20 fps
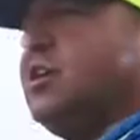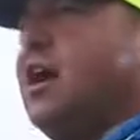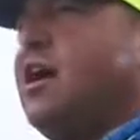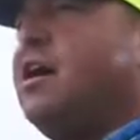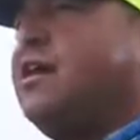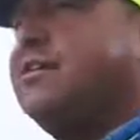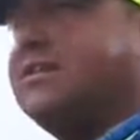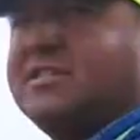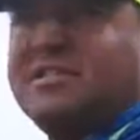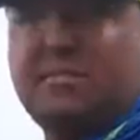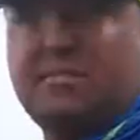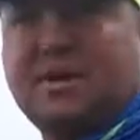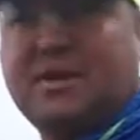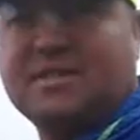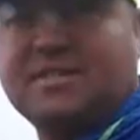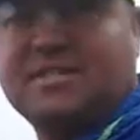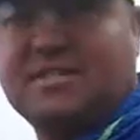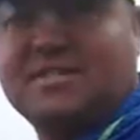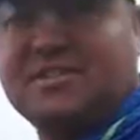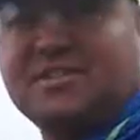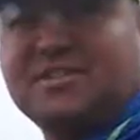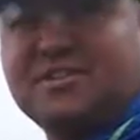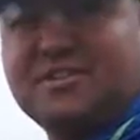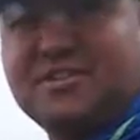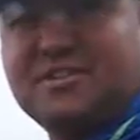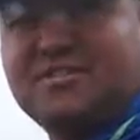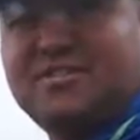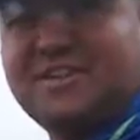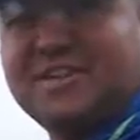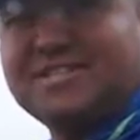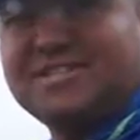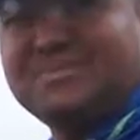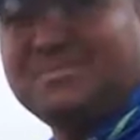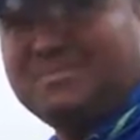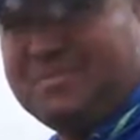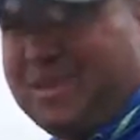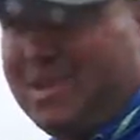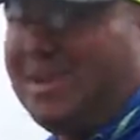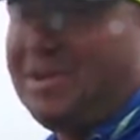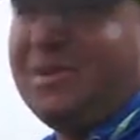tons of bugs on the surface.
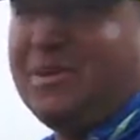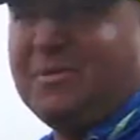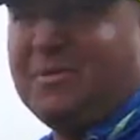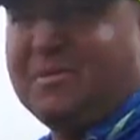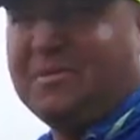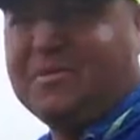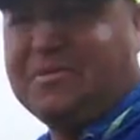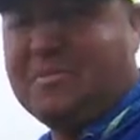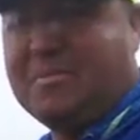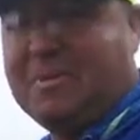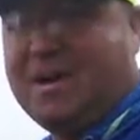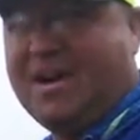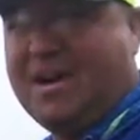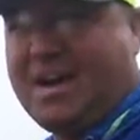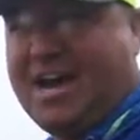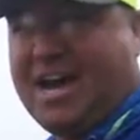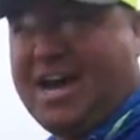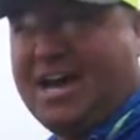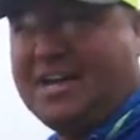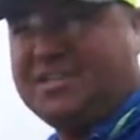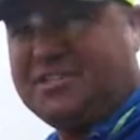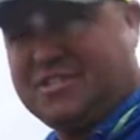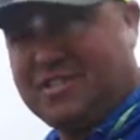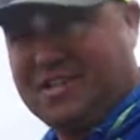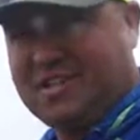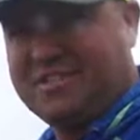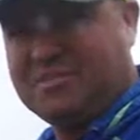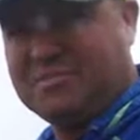When there's a bug hatch and